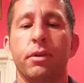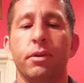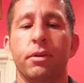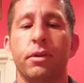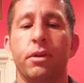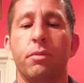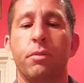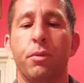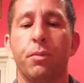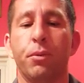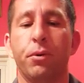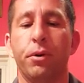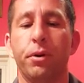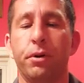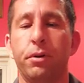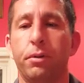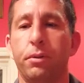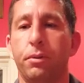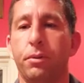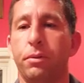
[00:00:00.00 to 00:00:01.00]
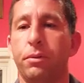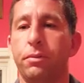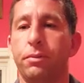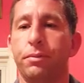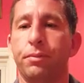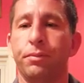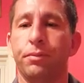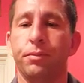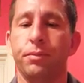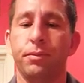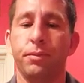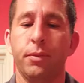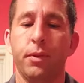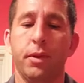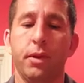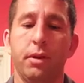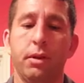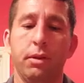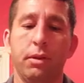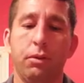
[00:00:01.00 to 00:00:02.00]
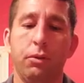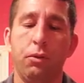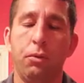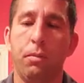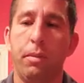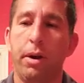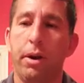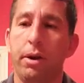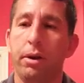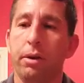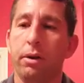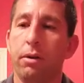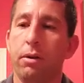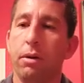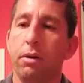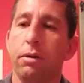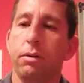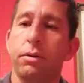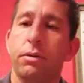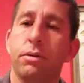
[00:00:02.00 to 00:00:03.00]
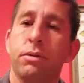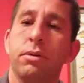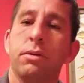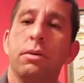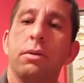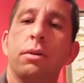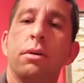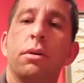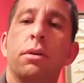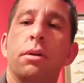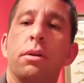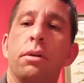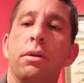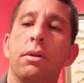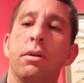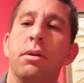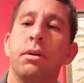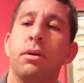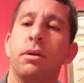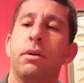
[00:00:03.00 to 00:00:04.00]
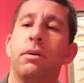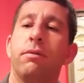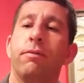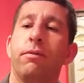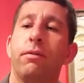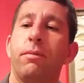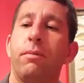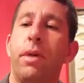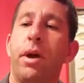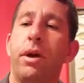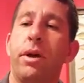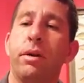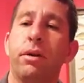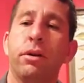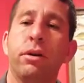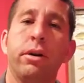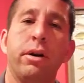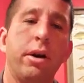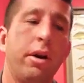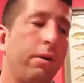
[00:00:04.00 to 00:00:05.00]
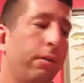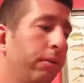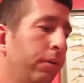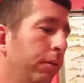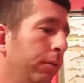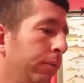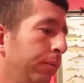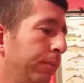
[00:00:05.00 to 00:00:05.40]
some are pretty cool. Little mine carts for Minecraft.